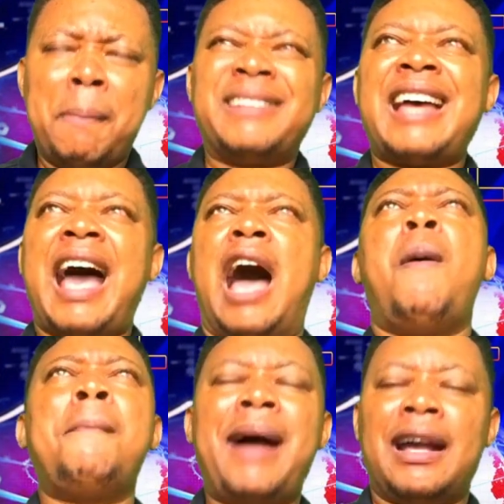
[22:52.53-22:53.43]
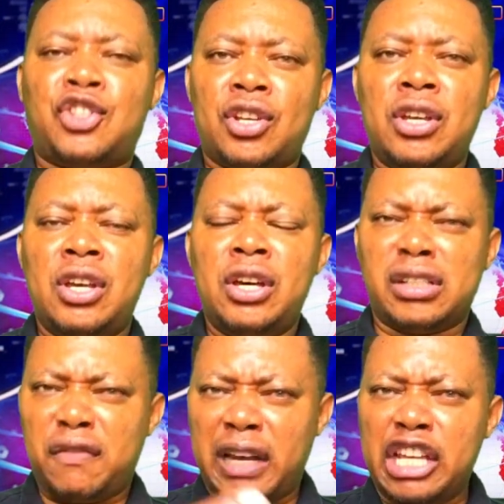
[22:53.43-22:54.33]
but how much
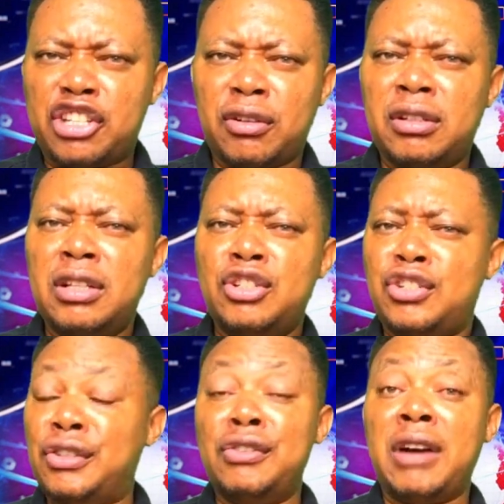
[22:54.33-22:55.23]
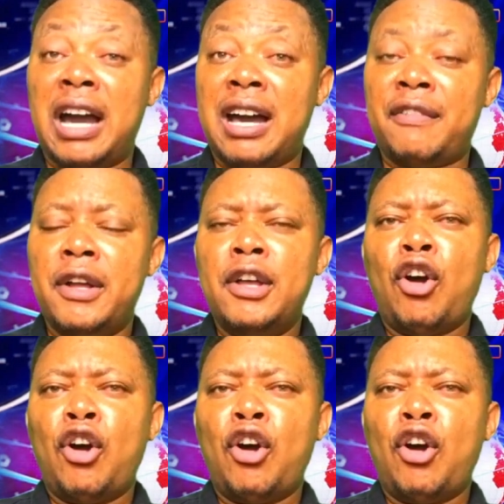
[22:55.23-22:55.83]
revelation do you have